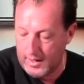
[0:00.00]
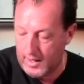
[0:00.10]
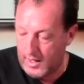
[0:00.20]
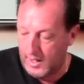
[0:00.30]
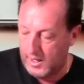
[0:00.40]

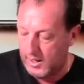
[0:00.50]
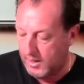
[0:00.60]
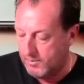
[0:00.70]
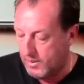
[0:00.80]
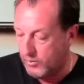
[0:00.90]

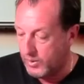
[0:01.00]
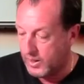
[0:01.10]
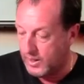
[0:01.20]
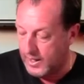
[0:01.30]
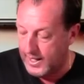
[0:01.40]
We're
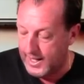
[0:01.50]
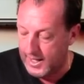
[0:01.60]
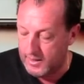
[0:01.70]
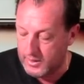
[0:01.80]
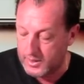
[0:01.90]
going to
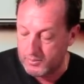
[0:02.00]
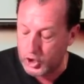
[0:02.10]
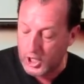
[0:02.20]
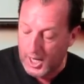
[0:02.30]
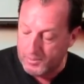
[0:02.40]
add some
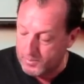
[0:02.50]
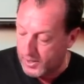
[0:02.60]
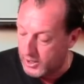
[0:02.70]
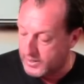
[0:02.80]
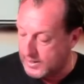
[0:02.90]
chopped
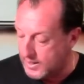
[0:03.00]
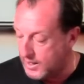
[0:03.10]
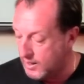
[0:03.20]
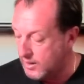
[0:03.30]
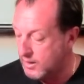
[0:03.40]

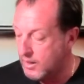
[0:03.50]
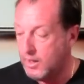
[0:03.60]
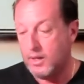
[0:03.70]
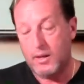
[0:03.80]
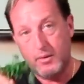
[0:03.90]
parsley.
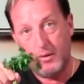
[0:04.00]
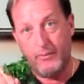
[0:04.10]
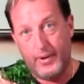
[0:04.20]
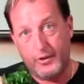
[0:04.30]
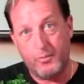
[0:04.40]

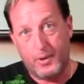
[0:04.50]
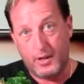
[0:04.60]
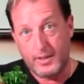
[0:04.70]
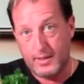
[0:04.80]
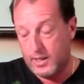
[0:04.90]
Find your
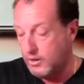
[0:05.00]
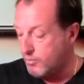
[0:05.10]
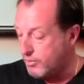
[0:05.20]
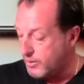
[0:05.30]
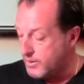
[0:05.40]
parsley in your
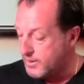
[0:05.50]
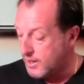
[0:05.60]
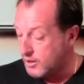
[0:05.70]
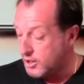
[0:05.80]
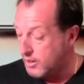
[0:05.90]
produce
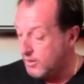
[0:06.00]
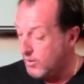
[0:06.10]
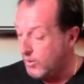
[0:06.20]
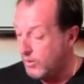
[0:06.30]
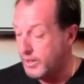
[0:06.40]
section
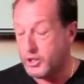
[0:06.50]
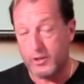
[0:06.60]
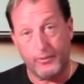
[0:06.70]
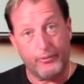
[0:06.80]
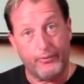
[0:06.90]
or at
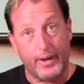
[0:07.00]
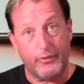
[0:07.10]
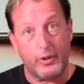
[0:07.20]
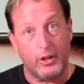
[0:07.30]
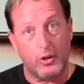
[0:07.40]
your
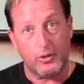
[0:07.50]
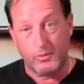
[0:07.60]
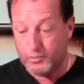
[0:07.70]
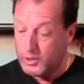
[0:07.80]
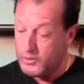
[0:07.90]
favorite local
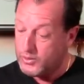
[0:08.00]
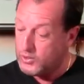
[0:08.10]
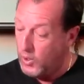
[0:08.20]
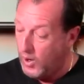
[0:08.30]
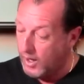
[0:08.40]
produce
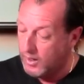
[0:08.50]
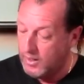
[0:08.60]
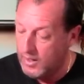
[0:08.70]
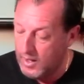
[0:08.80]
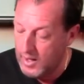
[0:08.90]
store.
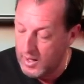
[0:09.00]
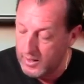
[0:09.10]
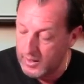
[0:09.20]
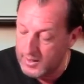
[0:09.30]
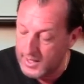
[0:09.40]

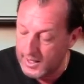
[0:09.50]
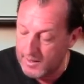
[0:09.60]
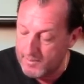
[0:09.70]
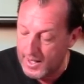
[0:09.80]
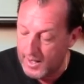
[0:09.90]
You're going to take
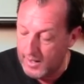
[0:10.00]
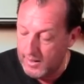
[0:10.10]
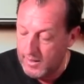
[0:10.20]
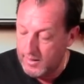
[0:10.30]
about,